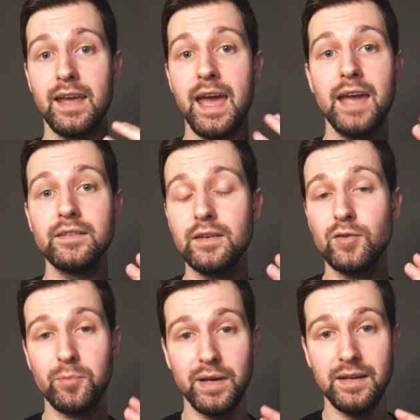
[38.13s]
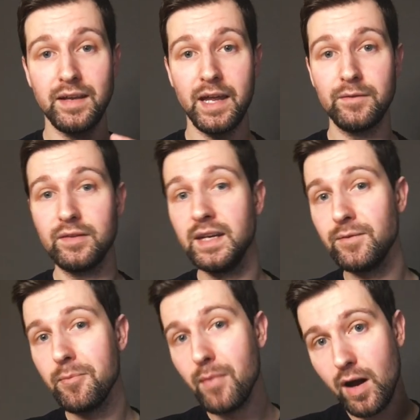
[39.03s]
edit your PDFs and even
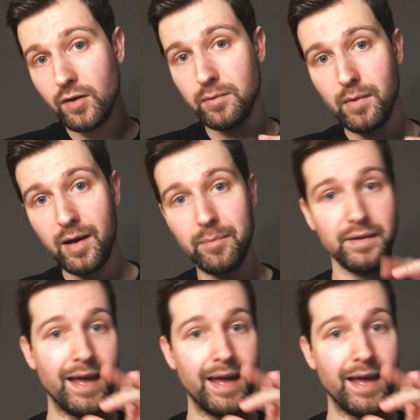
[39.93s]
mark them up and